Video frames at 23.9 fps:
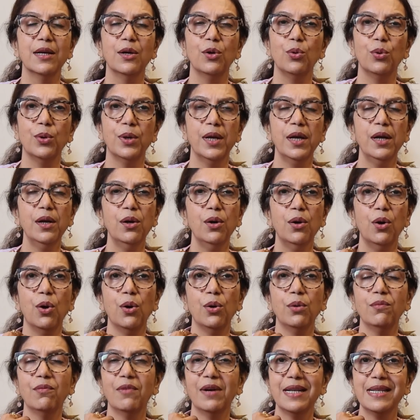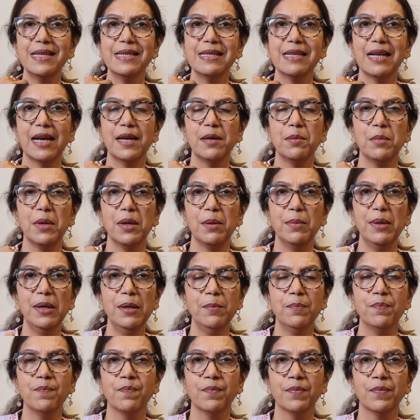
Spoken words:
okay, on one side maybe,